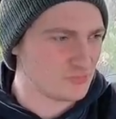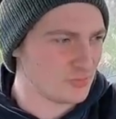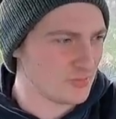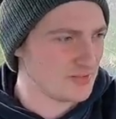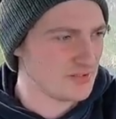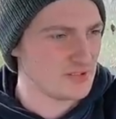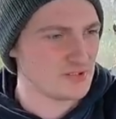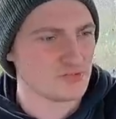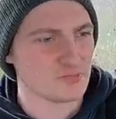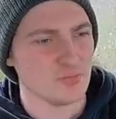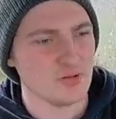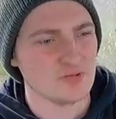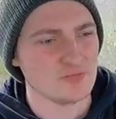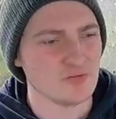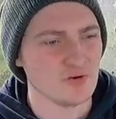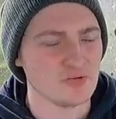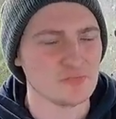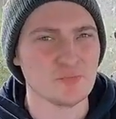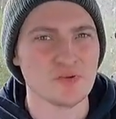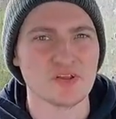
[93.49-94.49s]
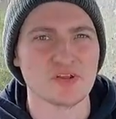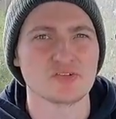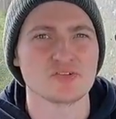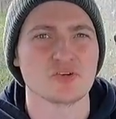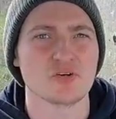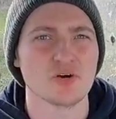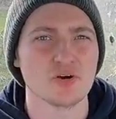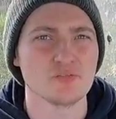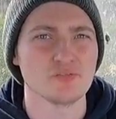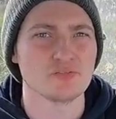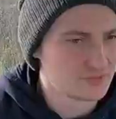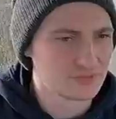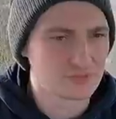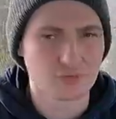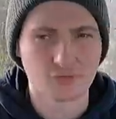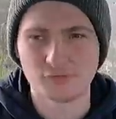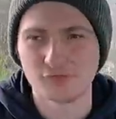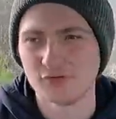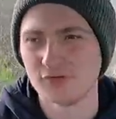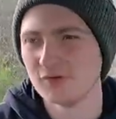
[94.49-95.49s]
20, 25 minute drive.
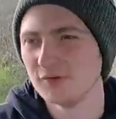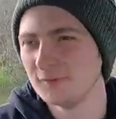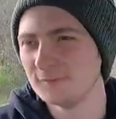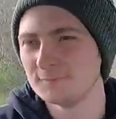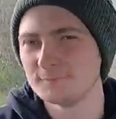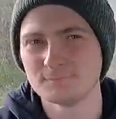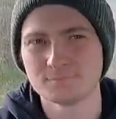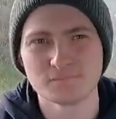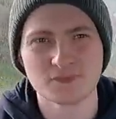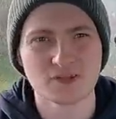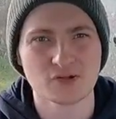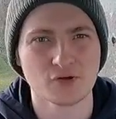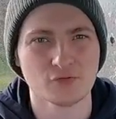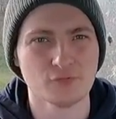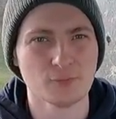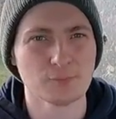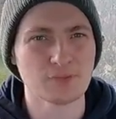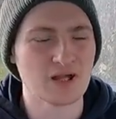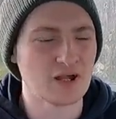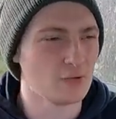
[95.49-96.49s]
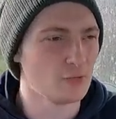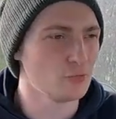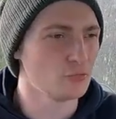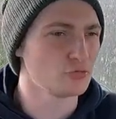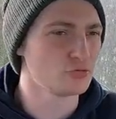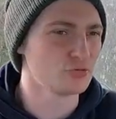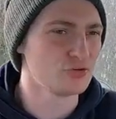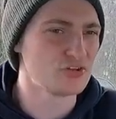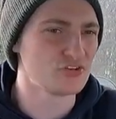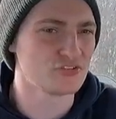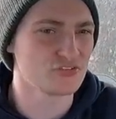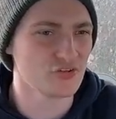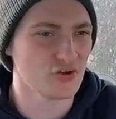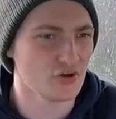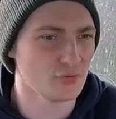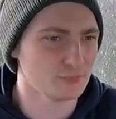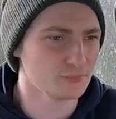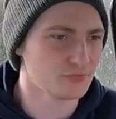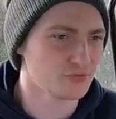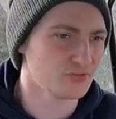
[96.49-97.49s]
Got the got the plough all greased
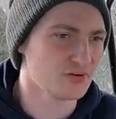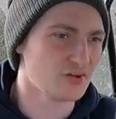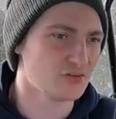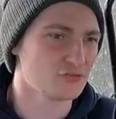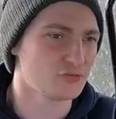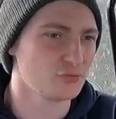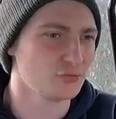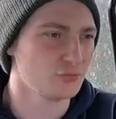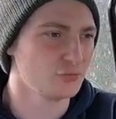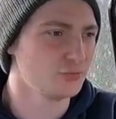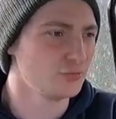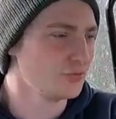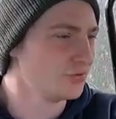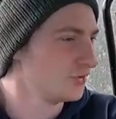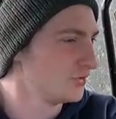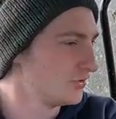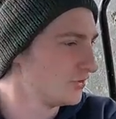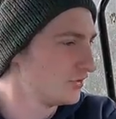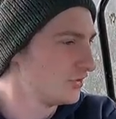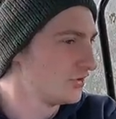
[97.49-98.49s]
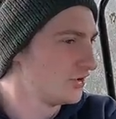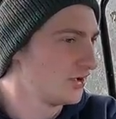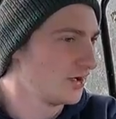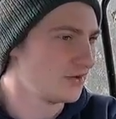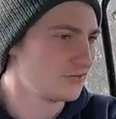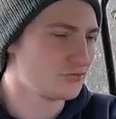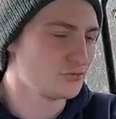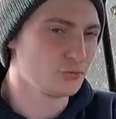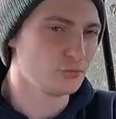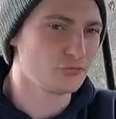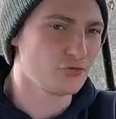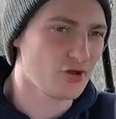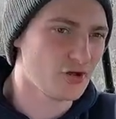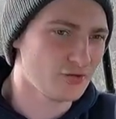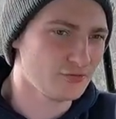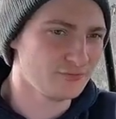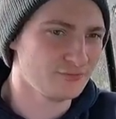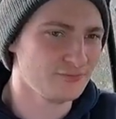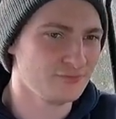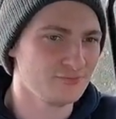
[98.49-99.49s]
up, so that's all that's all
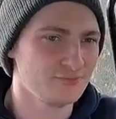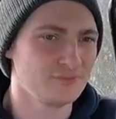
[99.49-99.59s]
done.